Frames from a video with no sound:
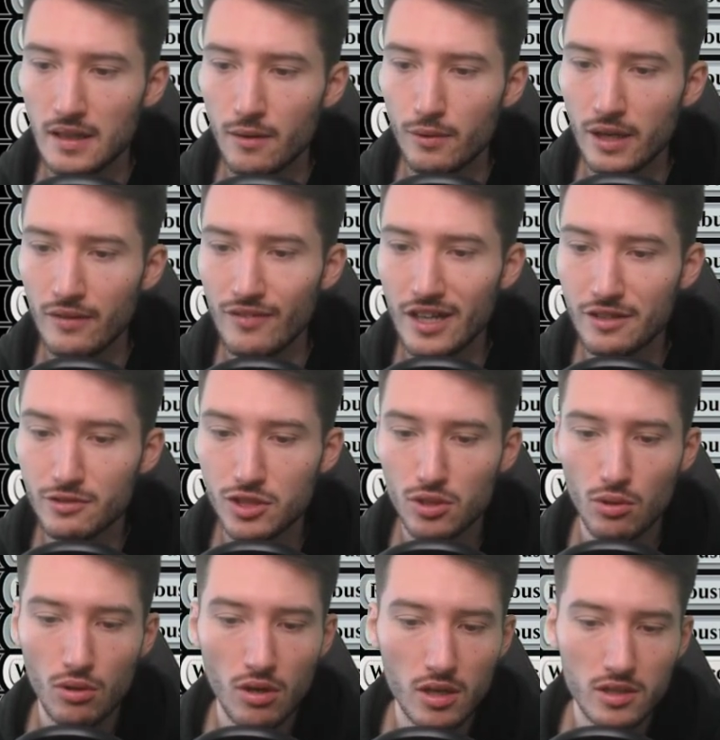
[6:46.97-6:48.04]
We got Vanquish the
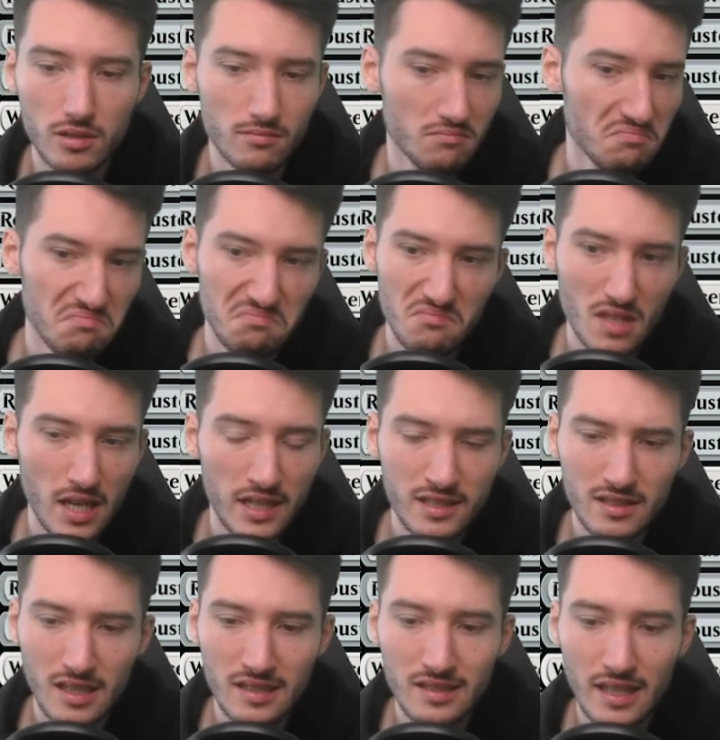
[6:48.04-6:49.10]
Horde.
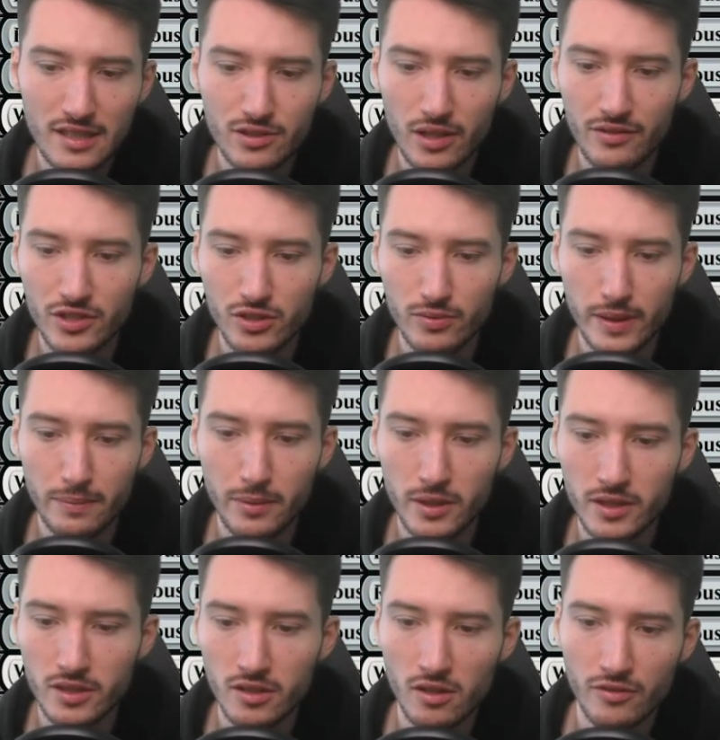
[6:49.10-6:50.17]
It's nice to have a sweeper,
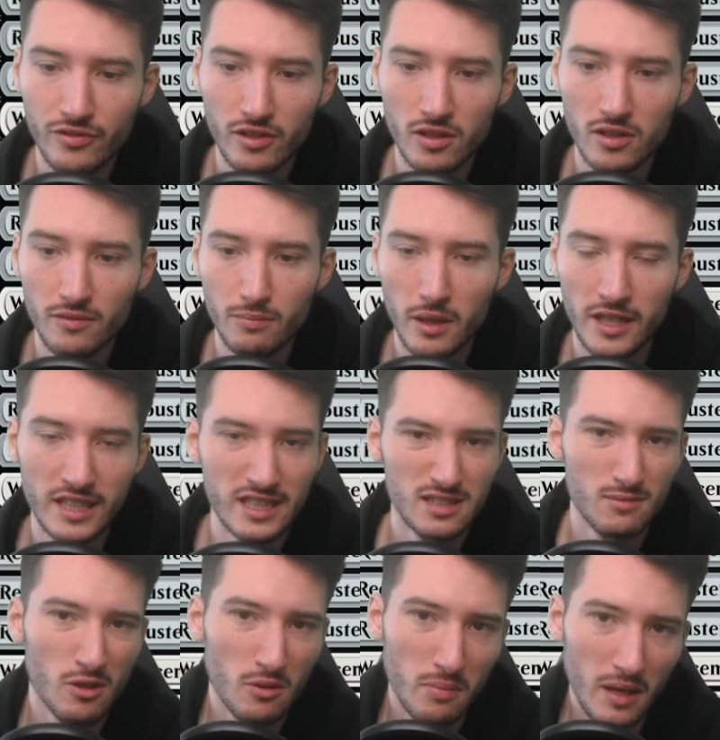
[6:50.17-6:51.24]
you know, if you're playing against
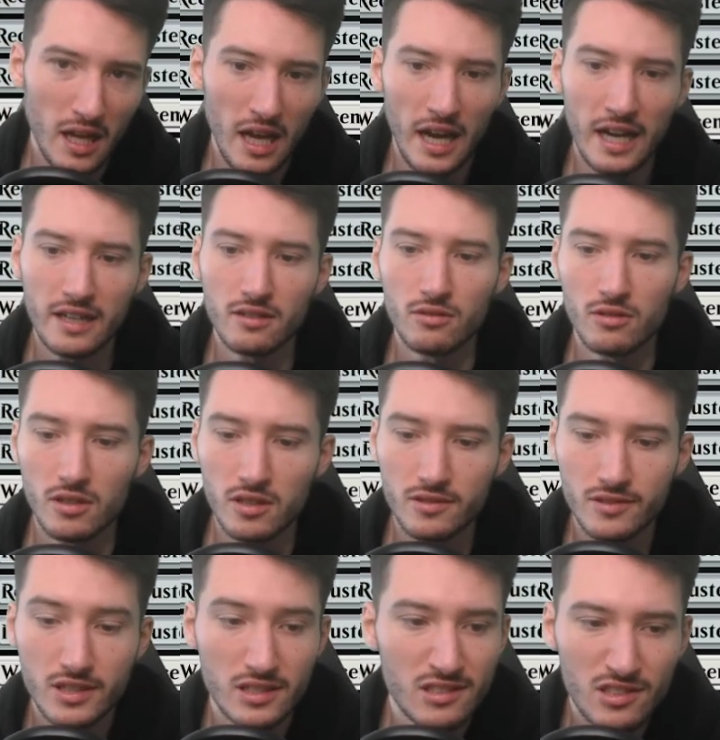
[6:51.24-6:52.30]
mono black or
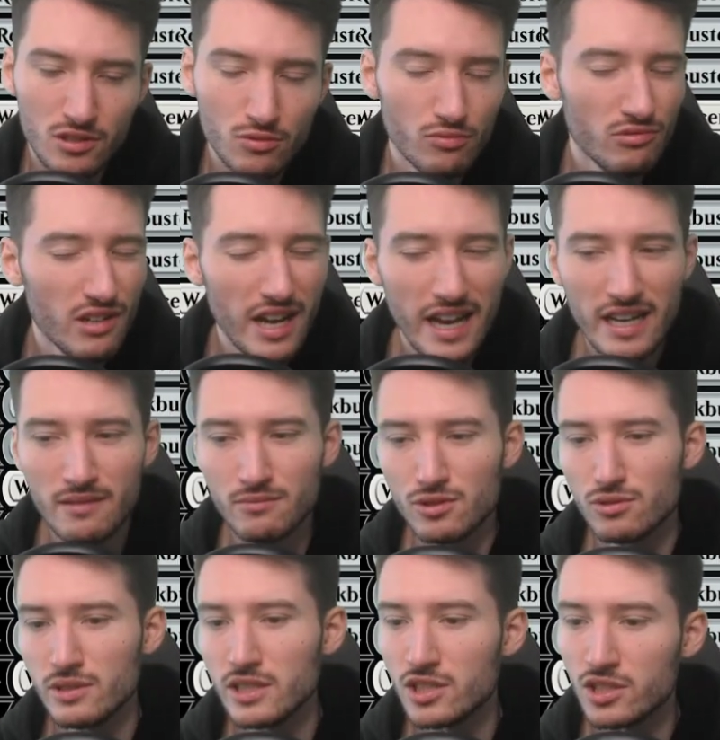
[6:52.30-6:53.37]
it's just random
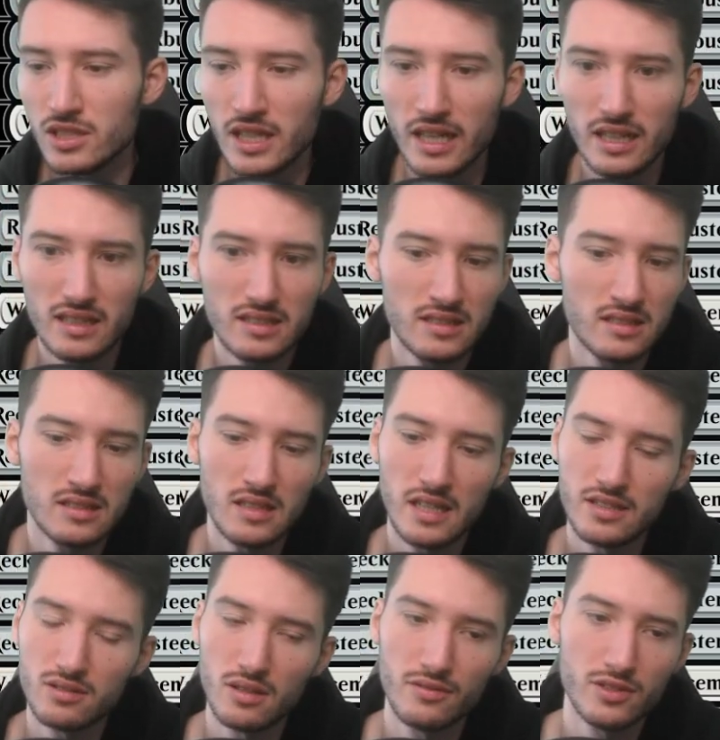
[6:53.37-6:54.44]
creature deck. It's
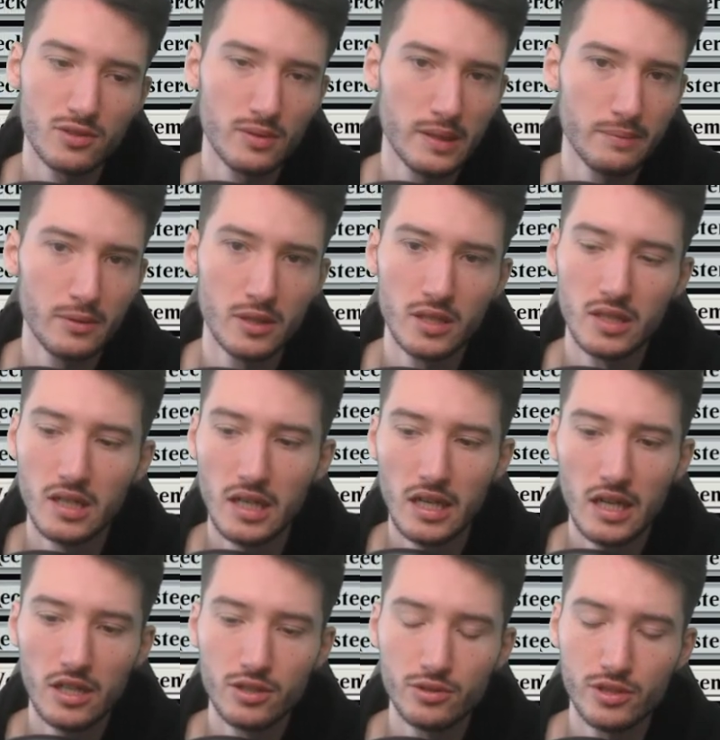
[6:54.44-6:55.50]
nice to have a sweeper
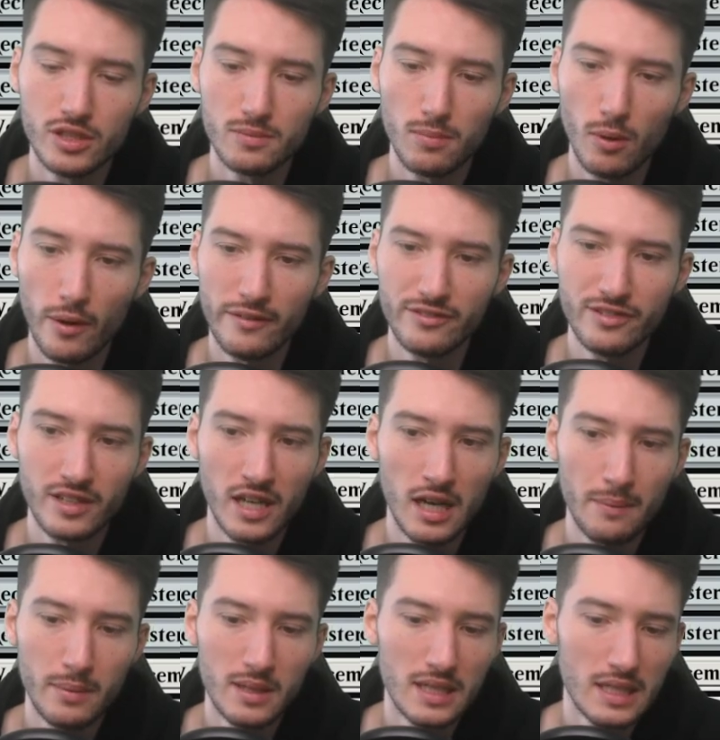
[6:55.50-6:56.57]
to just blow everything
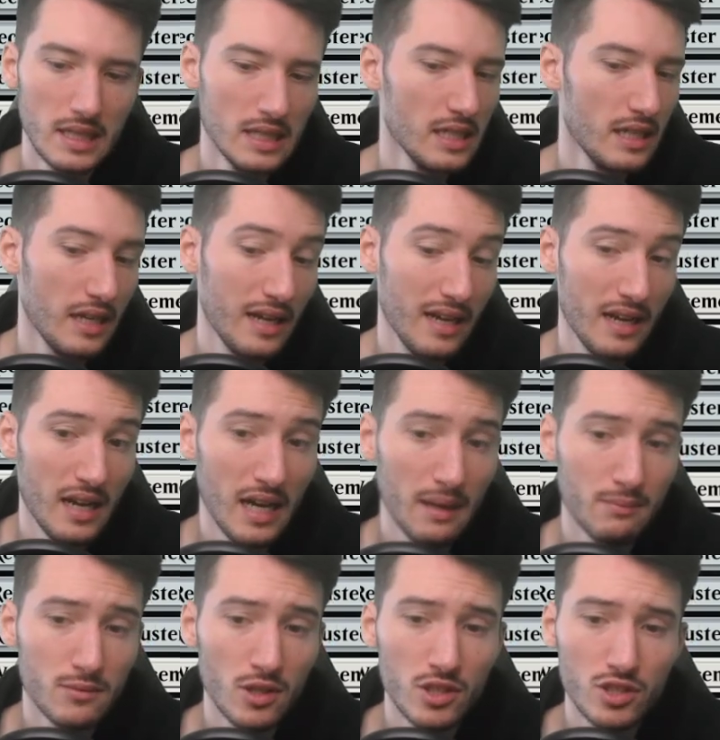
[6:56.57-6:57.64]
up.
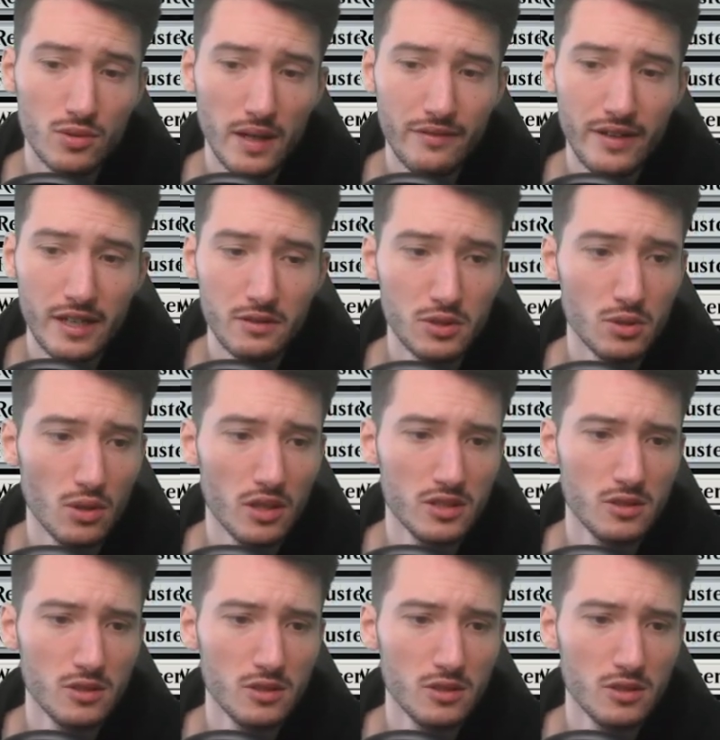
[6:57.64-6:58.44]
I'm gonna try Vanquish the Horde.